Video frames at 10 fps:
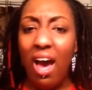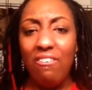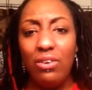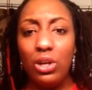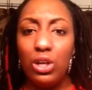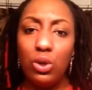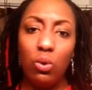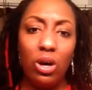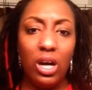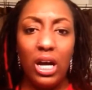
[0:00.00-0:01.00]
I felt a
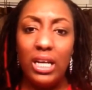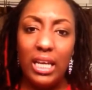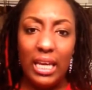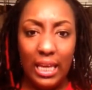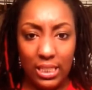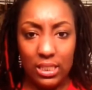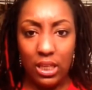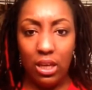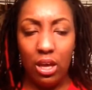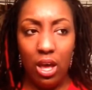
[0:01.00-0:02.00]
little
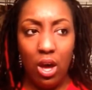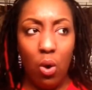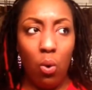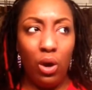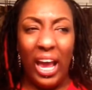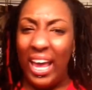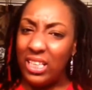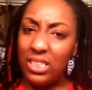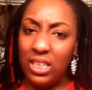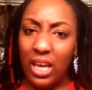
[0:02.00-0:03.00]
uneasy or
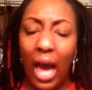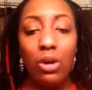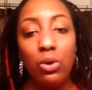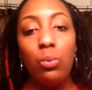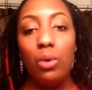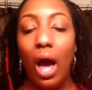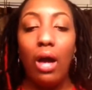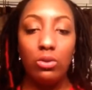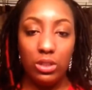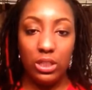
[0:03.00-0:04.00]
antsy. I don't know
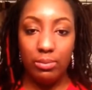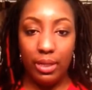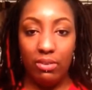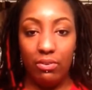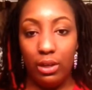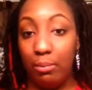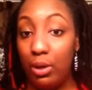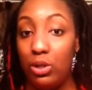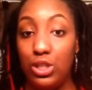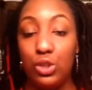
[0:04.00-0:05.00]
how to explain the feeling,
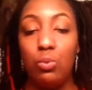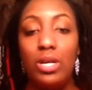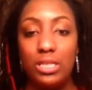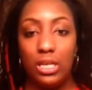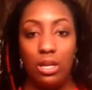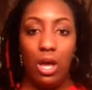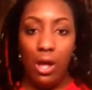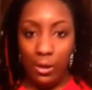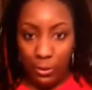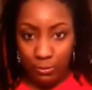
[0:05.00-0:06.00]
but it just wasn't
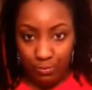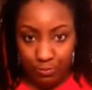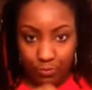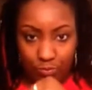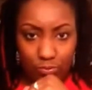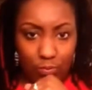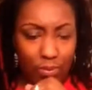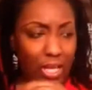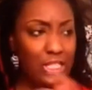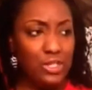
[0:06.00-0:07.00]

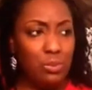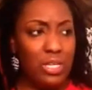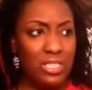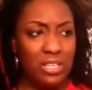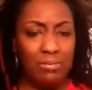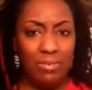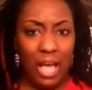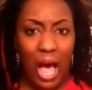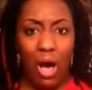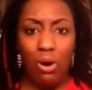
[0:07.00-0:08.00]
it just wasn't
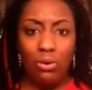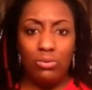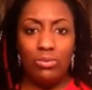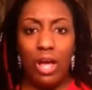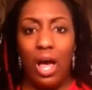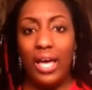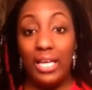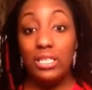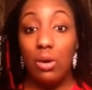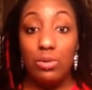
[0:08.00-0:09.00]
how I
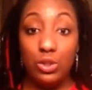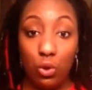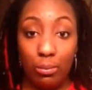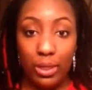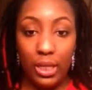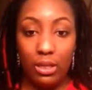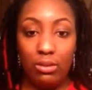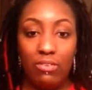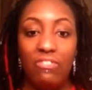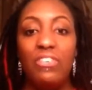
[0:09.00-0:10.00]
guess I was normally
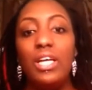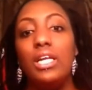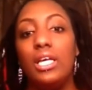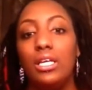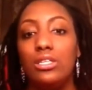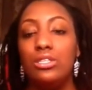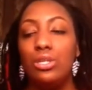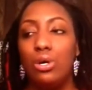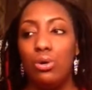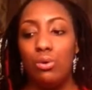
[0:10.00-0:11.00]
feeling.
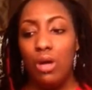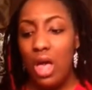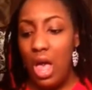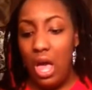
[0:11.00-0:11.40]
So